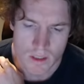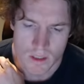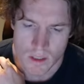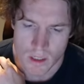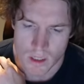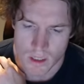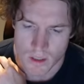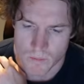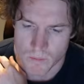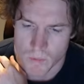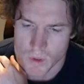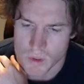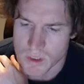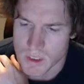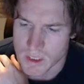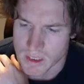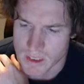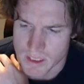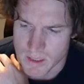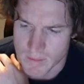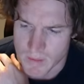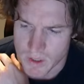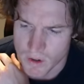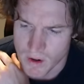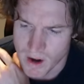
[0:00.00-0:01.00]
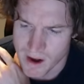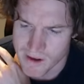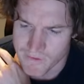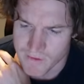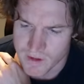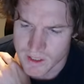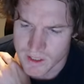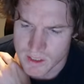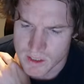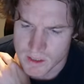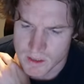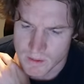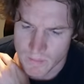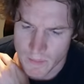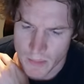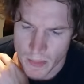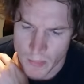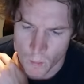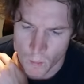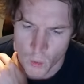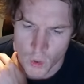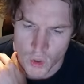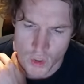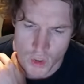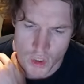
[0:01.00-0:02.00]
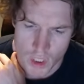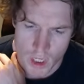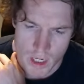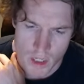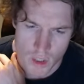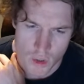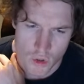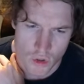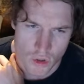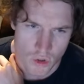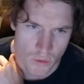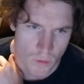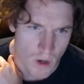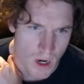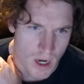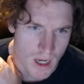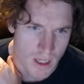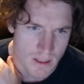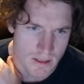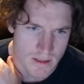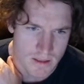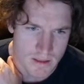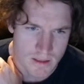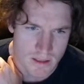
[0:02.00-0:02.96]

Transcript: mostly demographics. What and who you are